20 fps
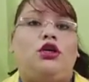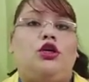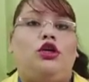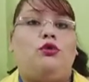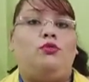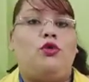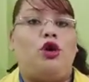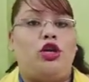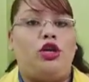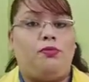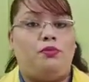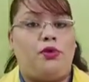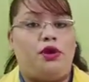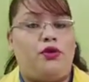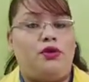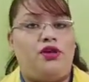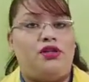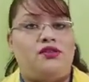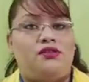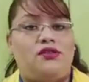Good morning,
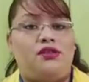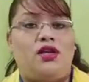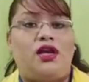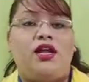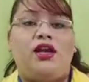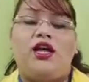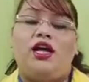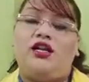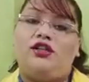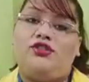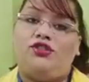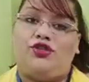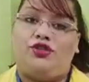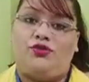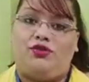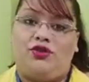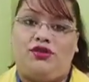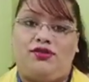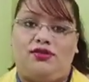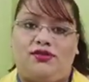parents, and hello,
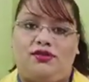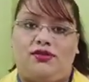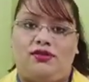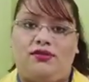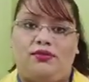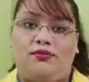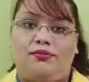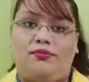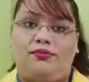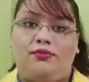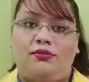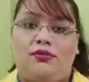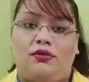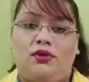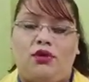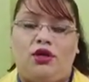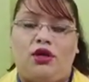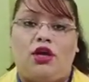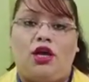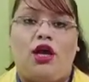students.
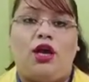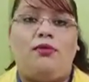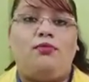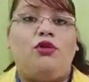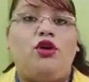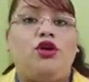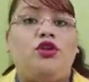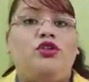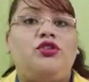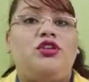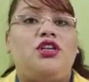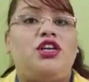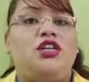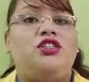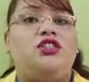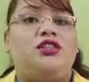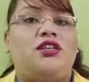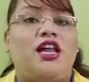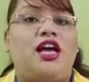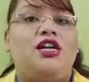I'm going to
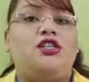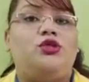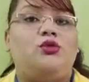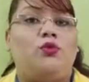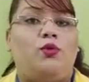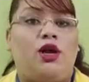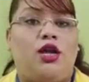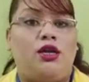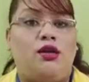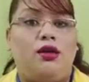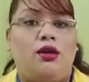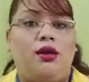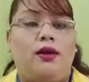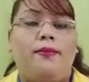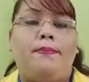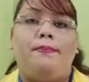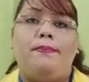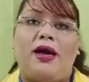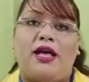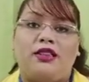teach class 1
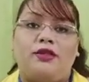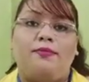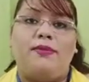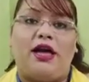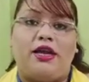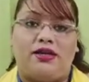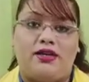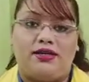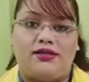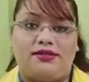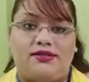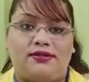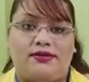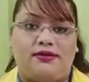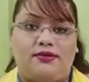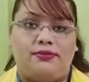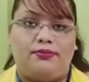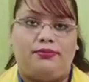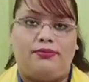mathematics.